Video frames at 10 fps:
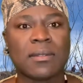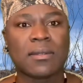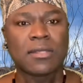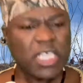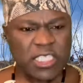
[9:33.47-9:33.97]

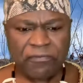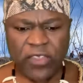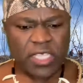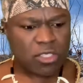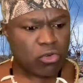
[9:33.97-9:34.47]
This
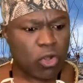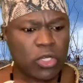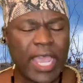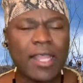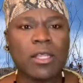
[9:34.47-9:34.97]
fierce
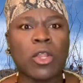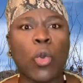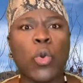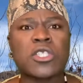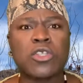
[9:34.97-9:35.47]
crocodile
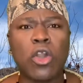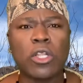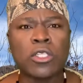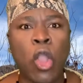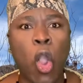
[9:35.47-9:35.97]
was
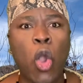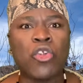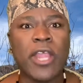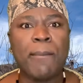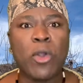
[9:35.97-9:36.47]
called
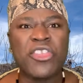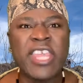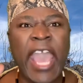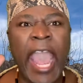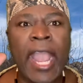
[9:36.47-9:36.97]

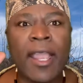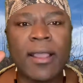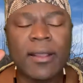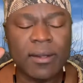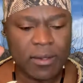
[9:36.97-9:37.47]
Orebonyang.
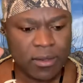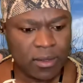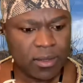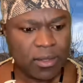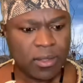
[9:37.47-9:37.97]

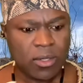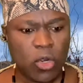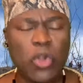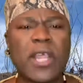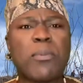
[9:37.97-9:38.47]

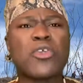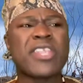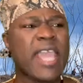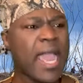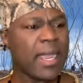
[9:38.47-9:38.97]

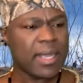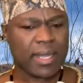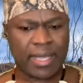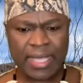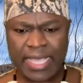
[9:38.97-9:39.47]

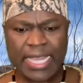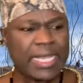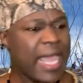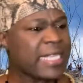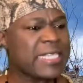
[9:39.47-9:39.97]
Orebonyang, he
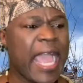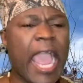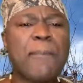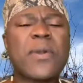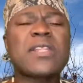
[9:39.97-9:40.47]
lapped
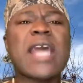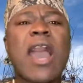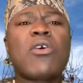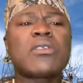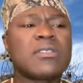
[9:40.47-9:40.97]
up and
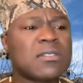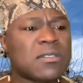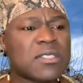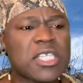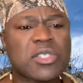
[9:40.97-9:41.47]

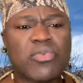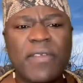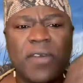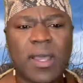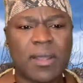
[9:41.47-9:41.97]
down this river.